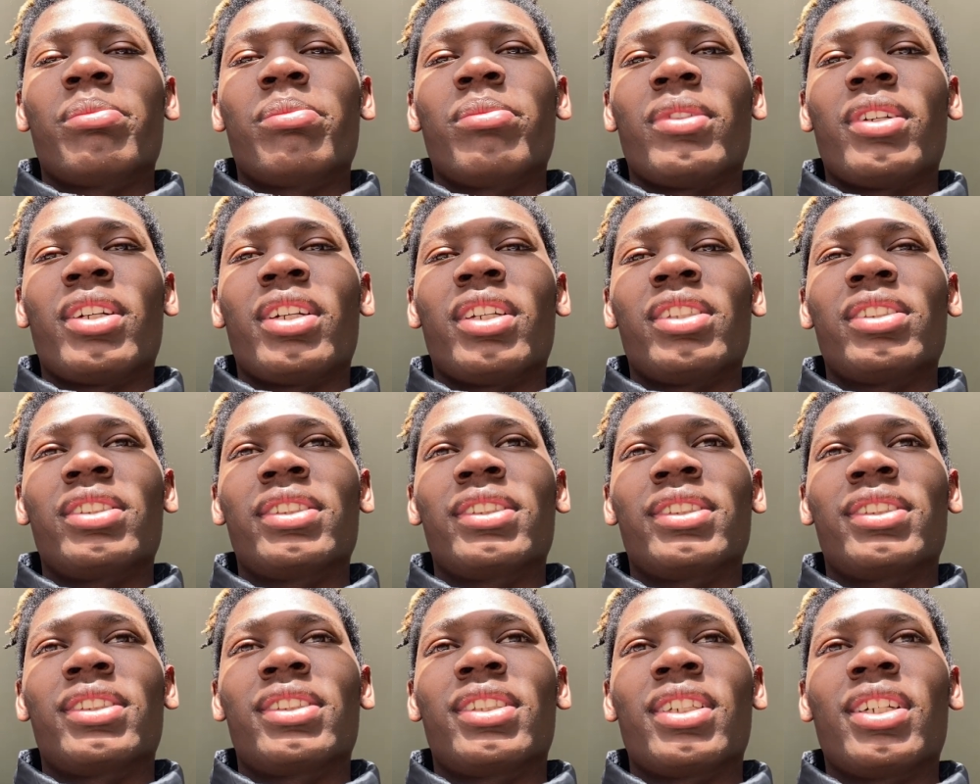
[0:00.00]
But it's
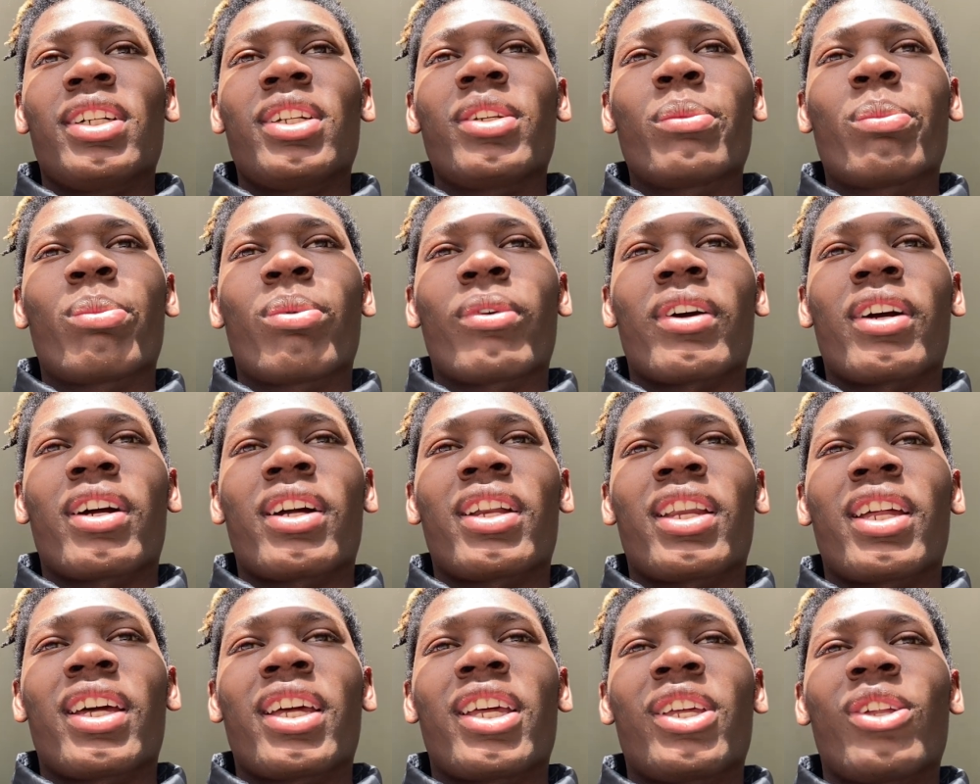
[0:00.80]
just the other
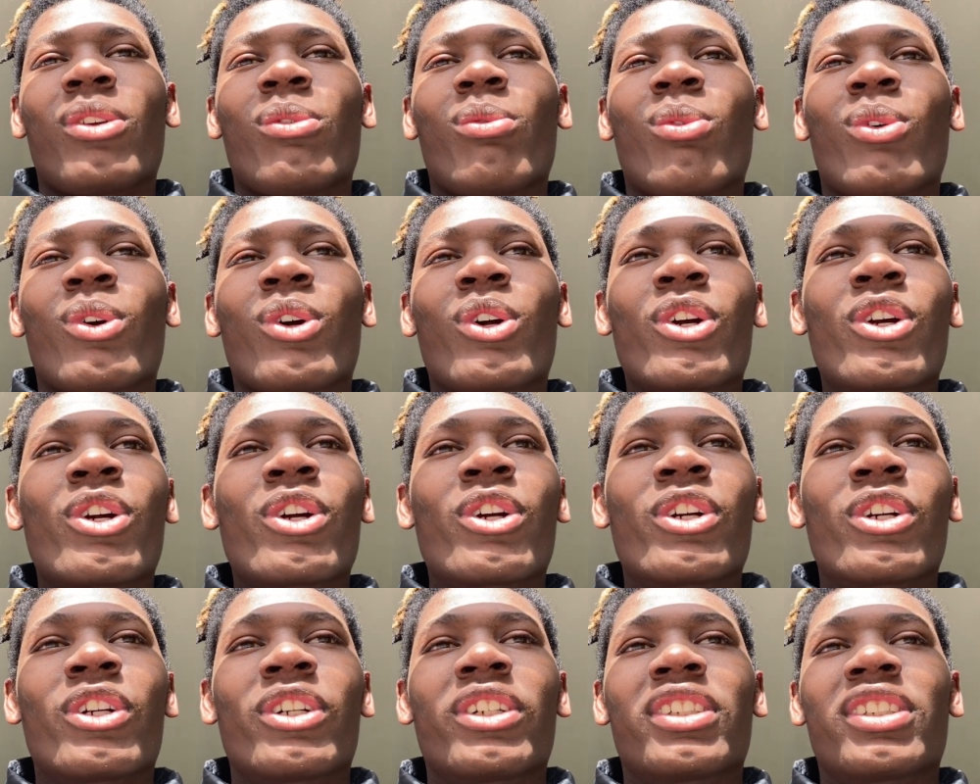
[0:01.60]
part, like,
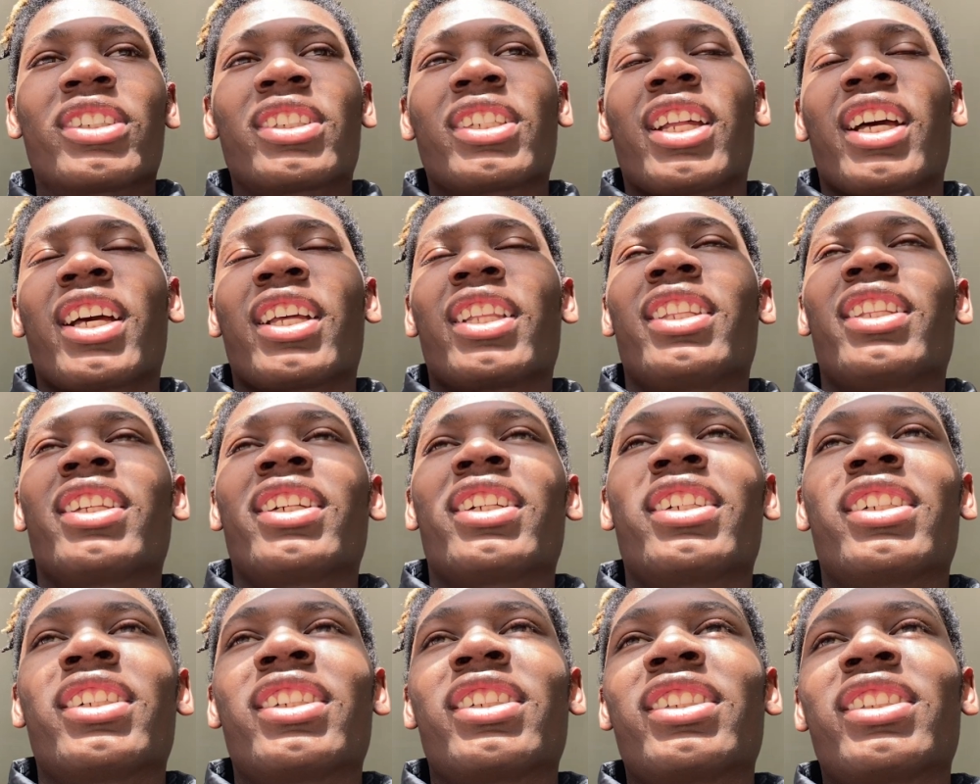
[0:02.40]
words, like,
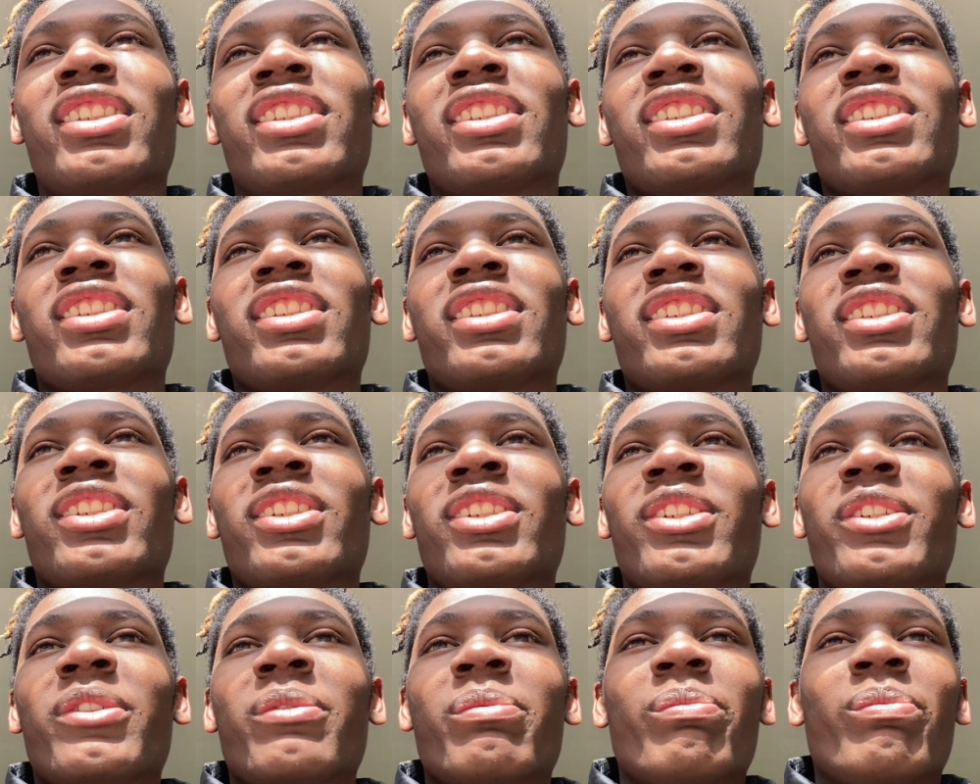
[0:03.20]
the,
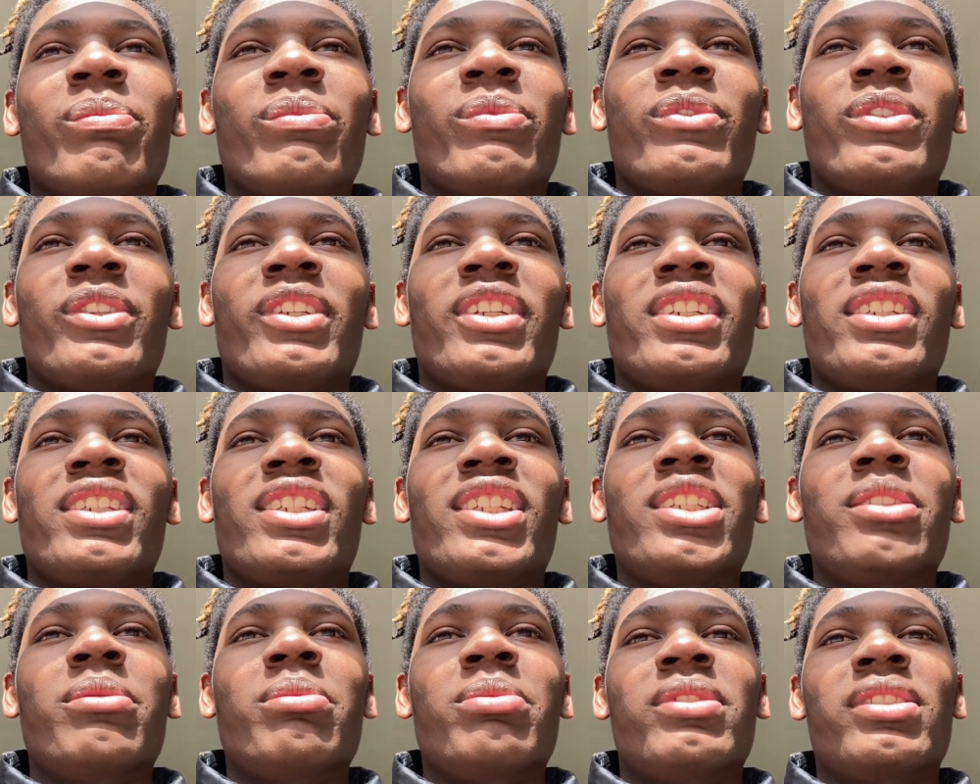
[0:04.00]
the
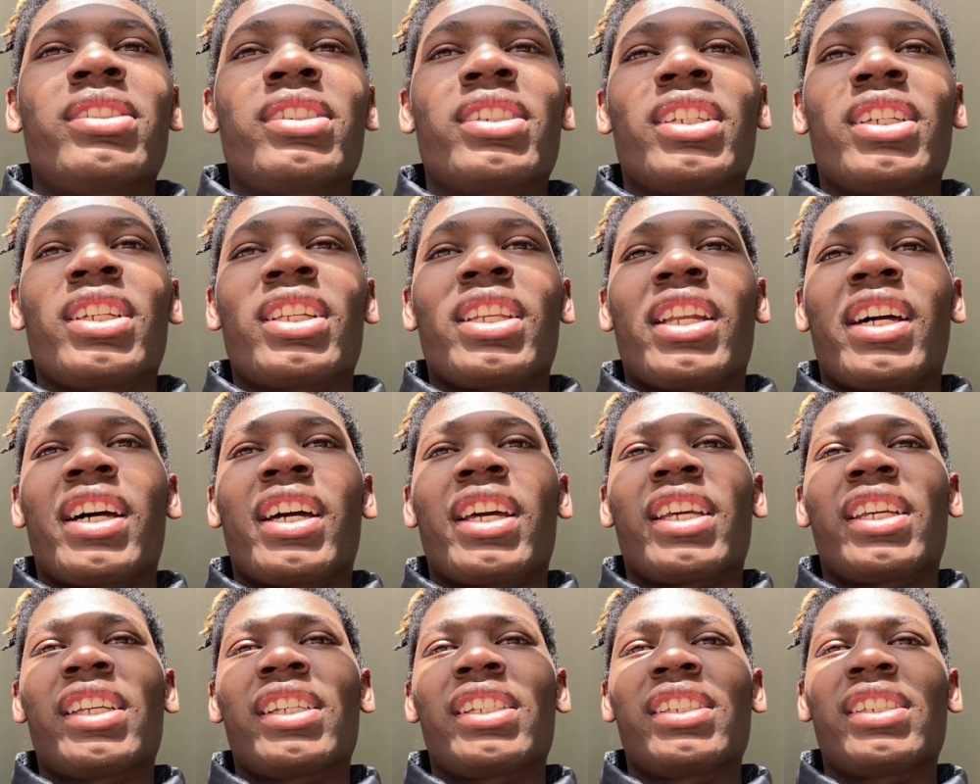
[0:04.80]
deep shit, like,